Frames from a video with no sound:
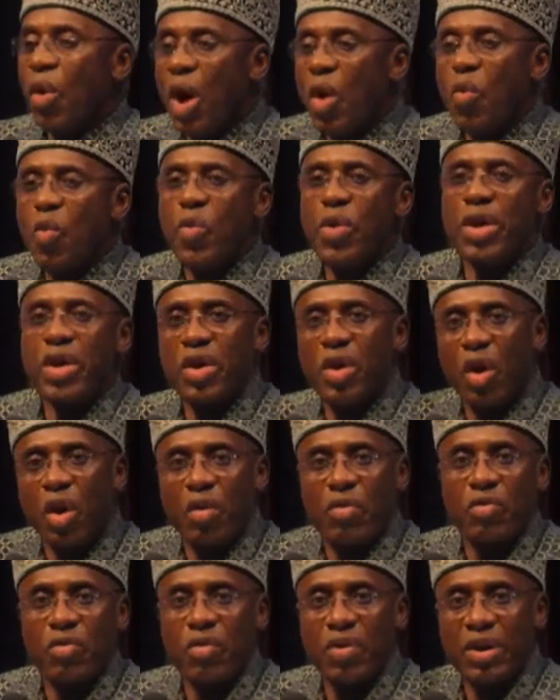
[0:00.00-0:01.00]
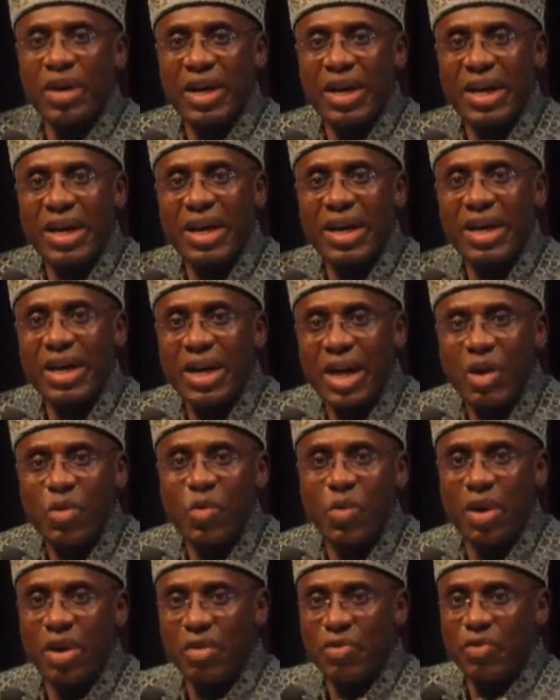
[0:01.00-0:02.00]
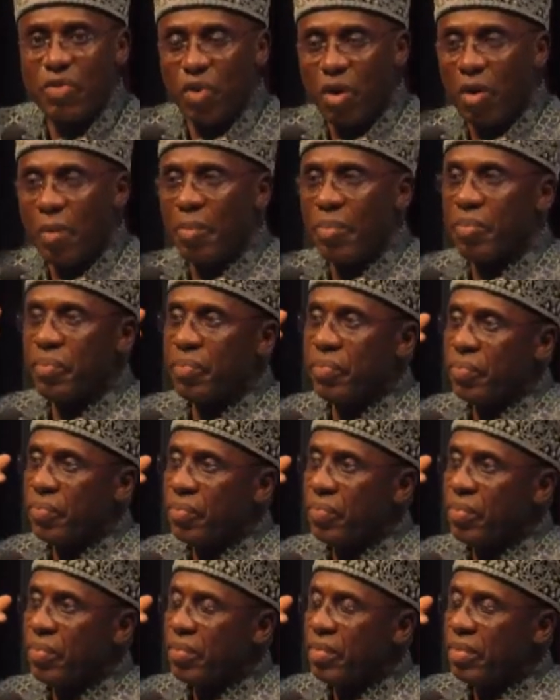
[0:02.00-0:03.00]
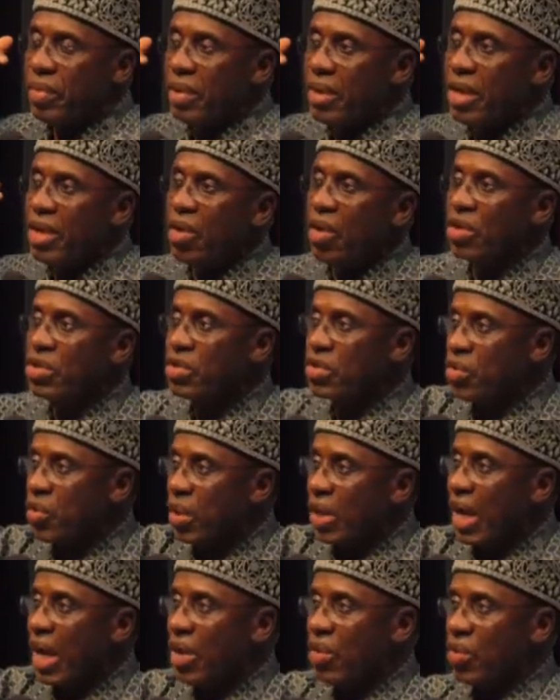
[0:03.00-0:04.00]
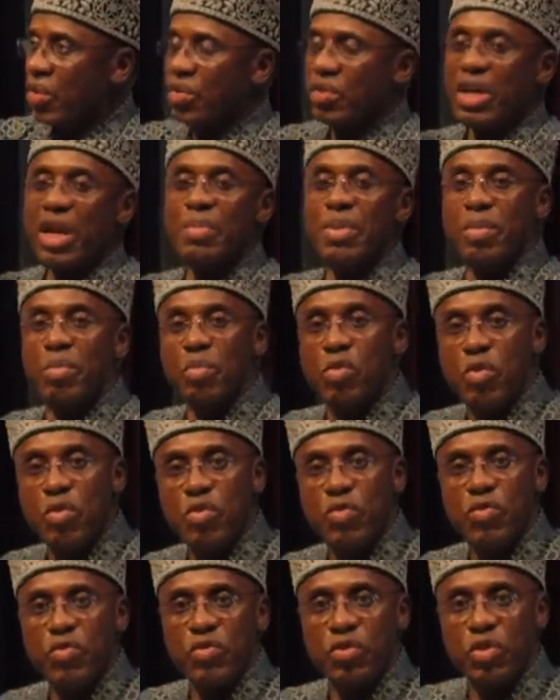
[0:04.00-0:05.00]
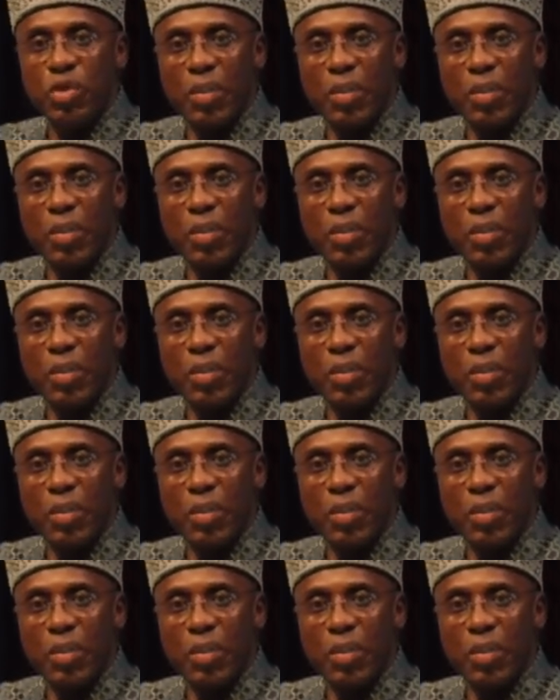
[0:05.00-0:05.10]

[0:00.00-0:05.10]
1 week of railway from Lagos to Kano. Let me move